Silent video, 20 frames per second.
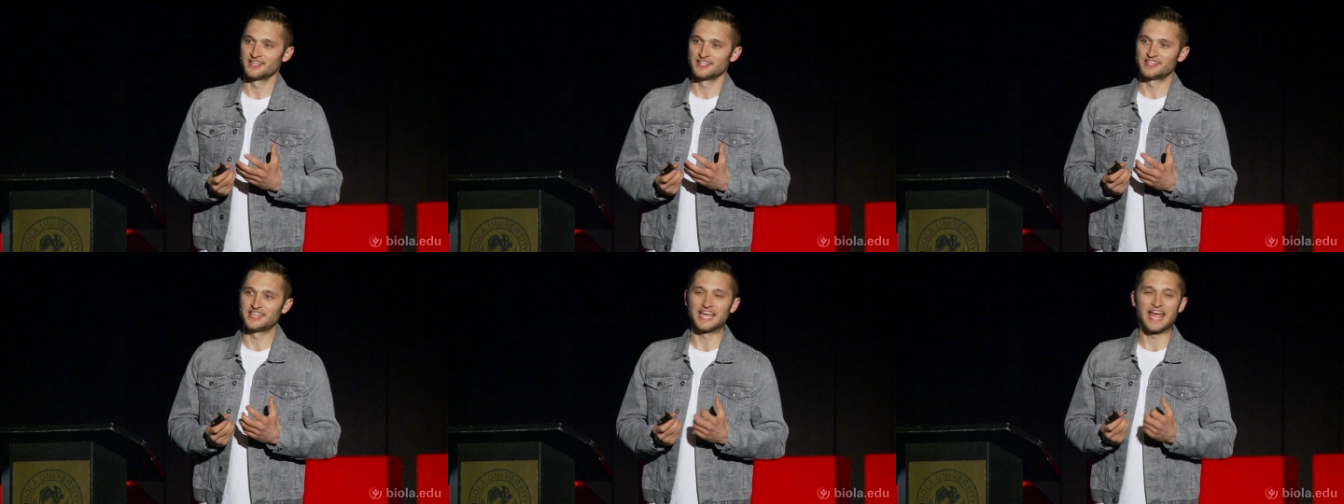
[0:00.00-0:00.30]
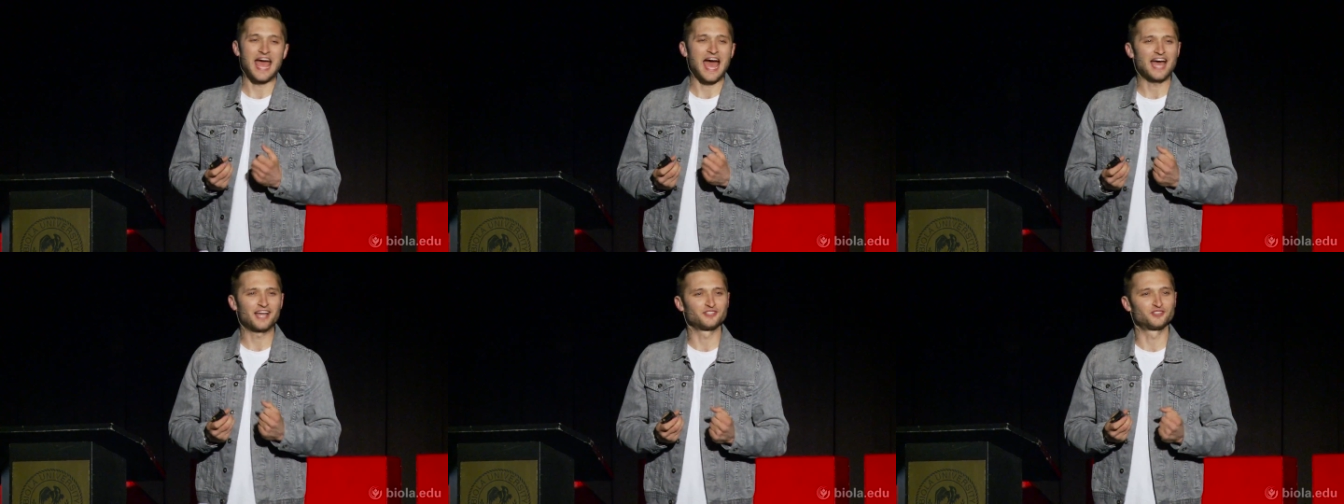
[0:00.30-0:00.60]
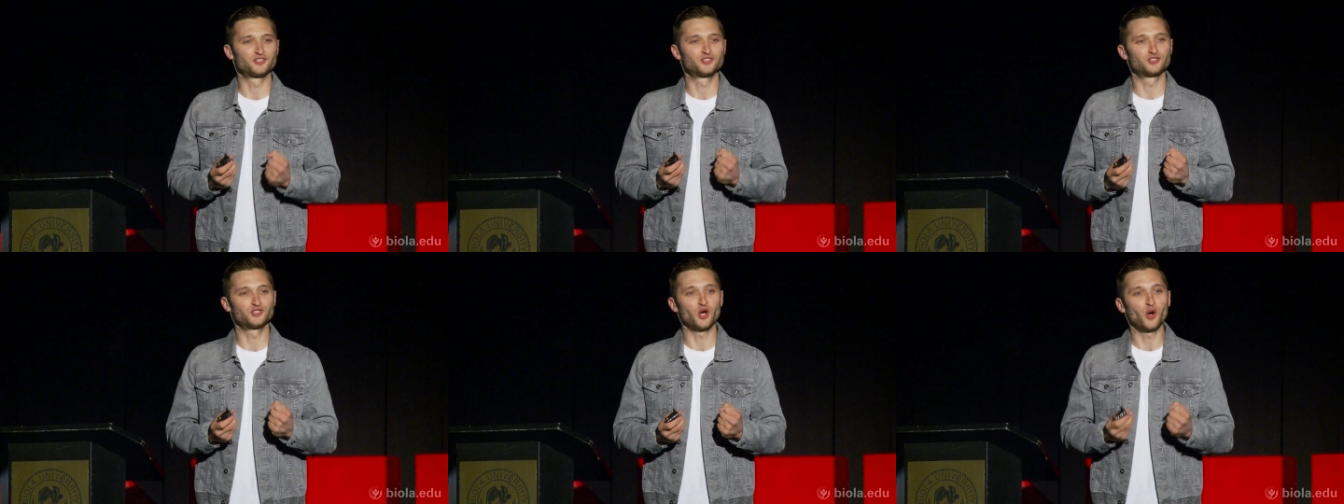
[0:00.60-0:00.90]
they had
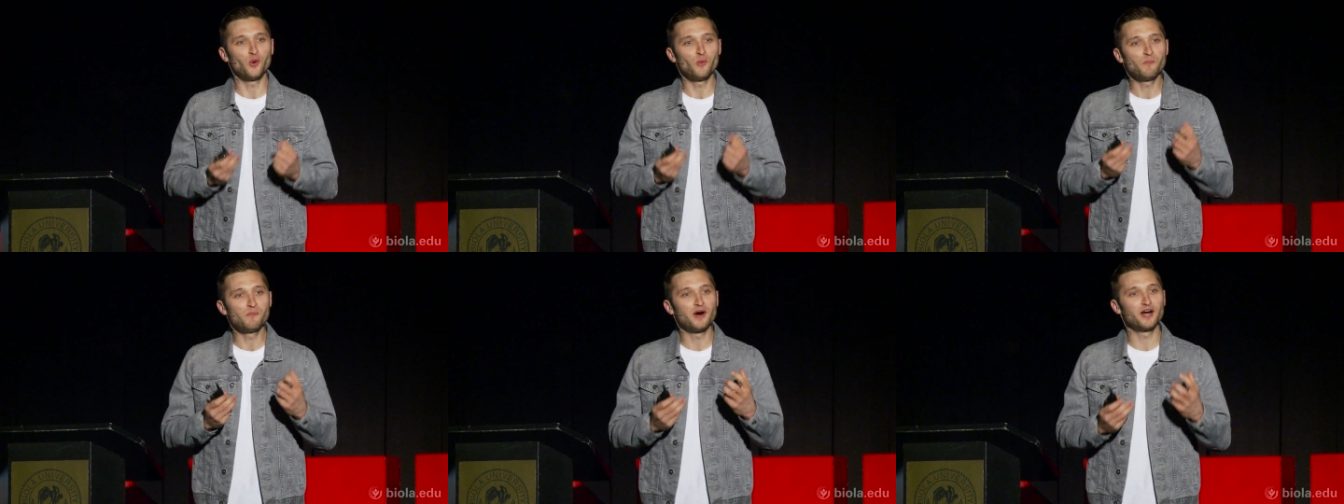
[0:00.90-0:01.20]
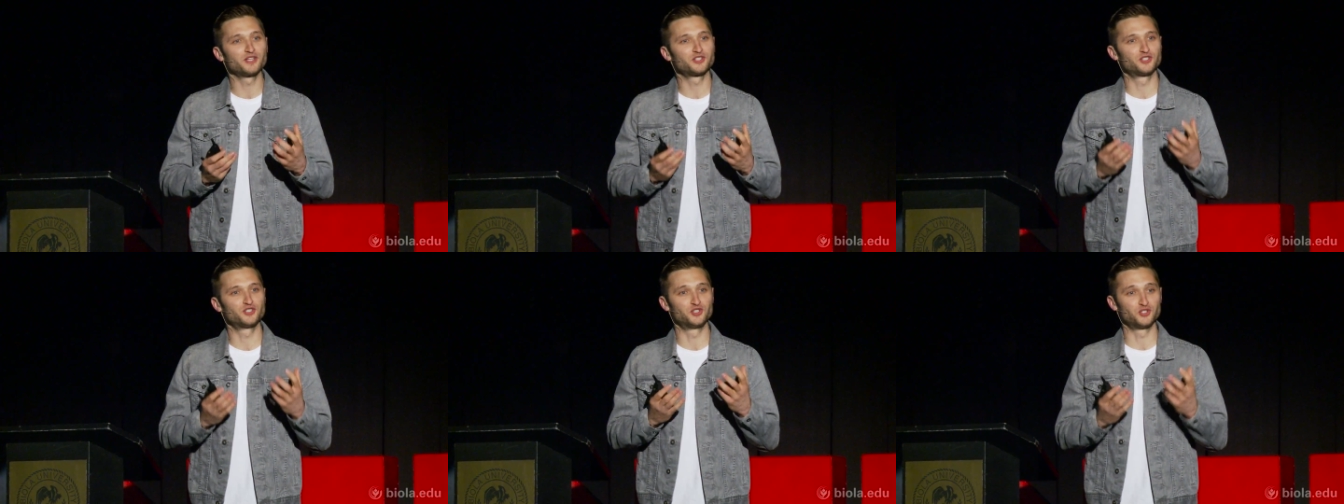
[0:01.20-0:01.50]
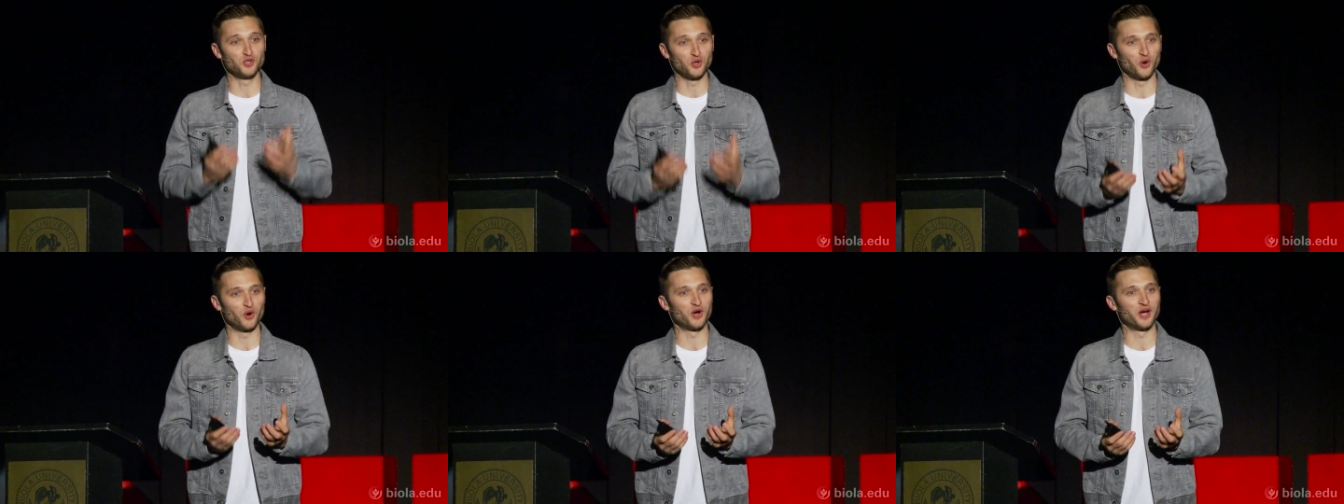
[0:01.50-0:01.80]
so much
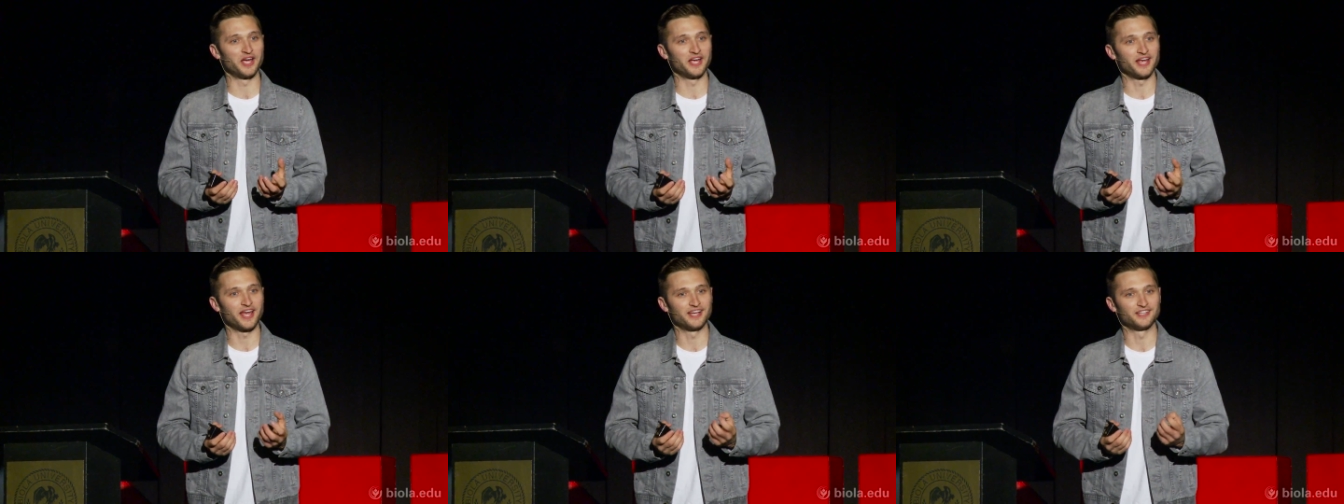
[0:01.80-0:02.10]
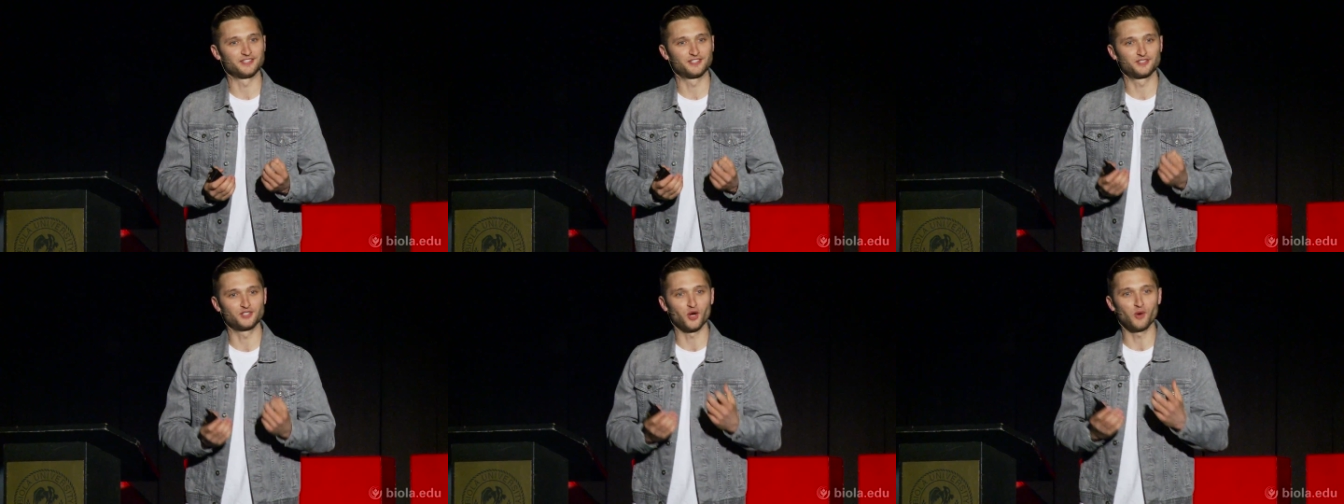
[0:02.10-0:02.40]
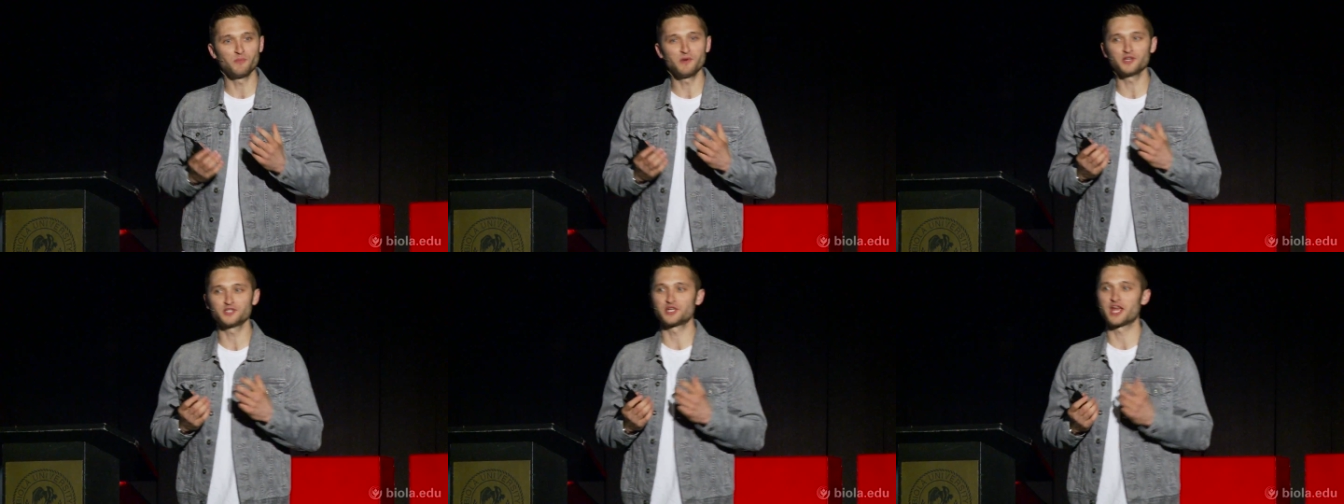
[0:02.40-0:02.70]
joy and so
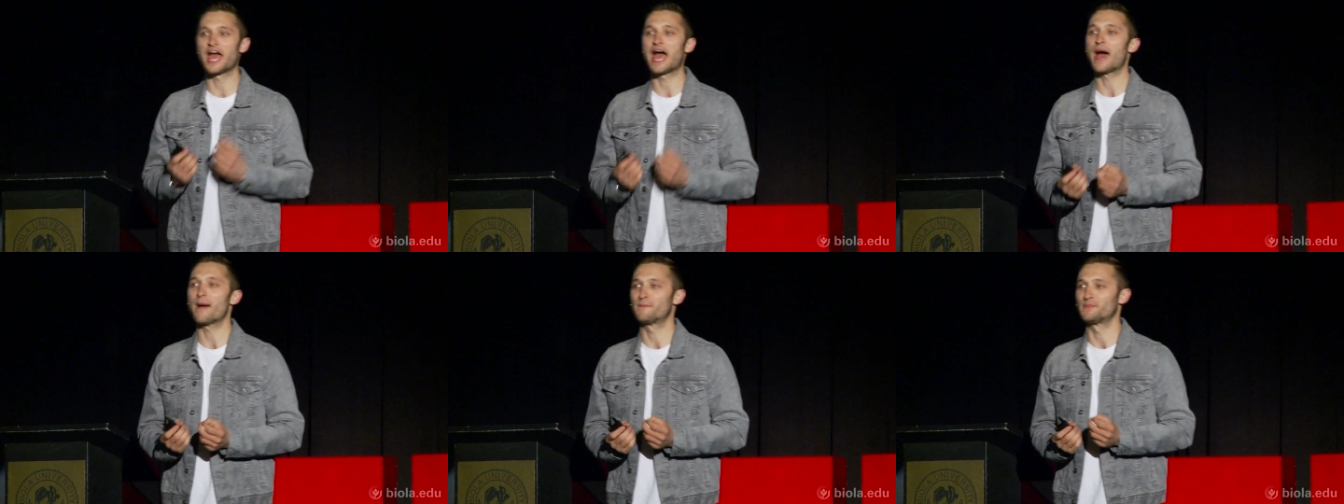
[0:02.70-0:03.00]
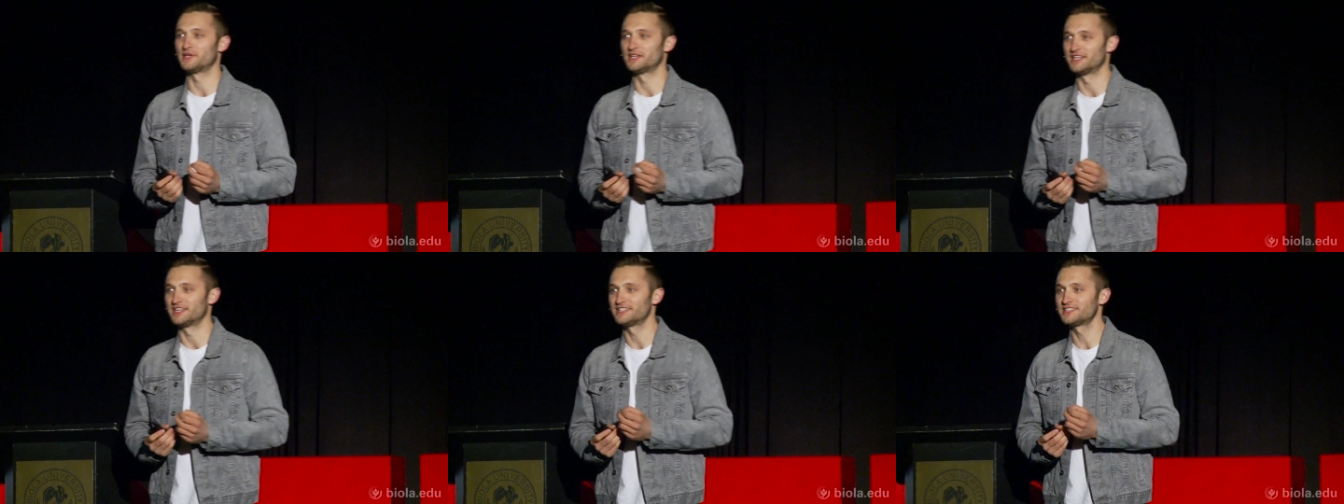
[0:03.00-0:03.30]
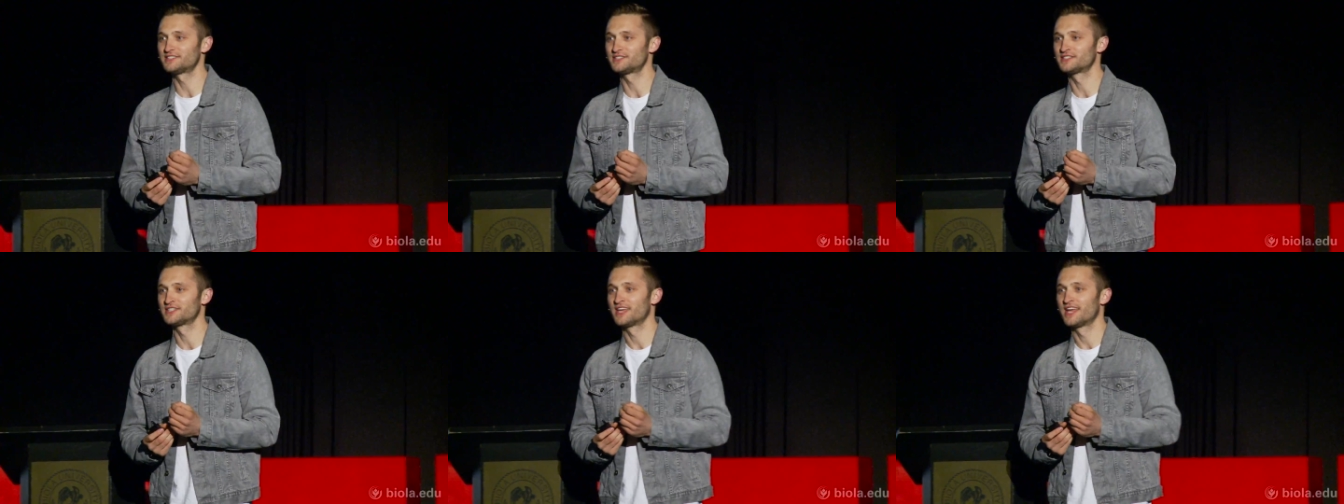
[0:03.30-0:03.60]
much
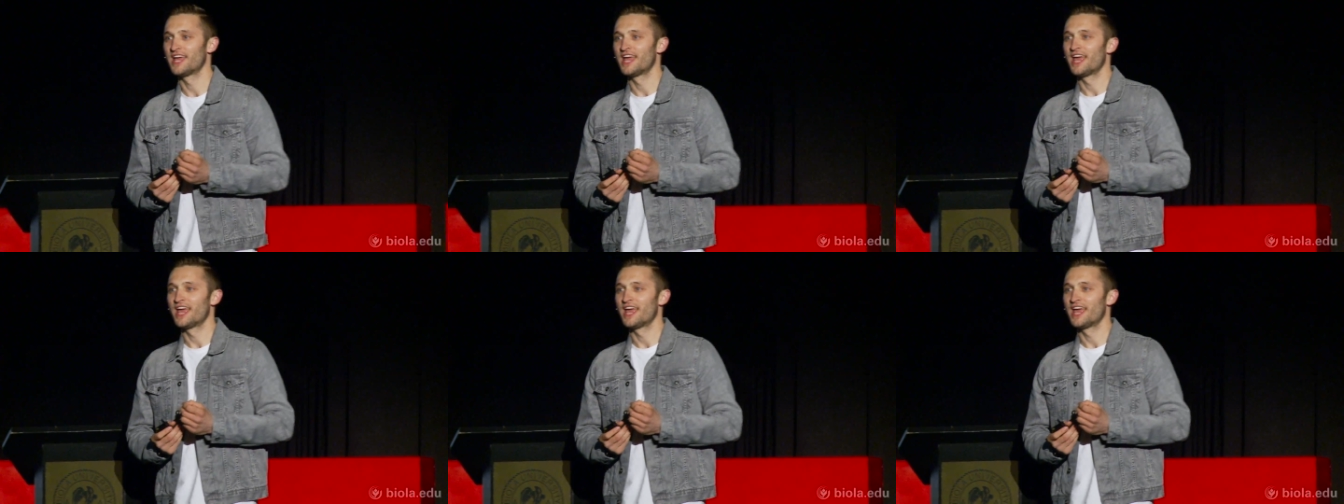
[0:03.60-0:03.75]
happiness,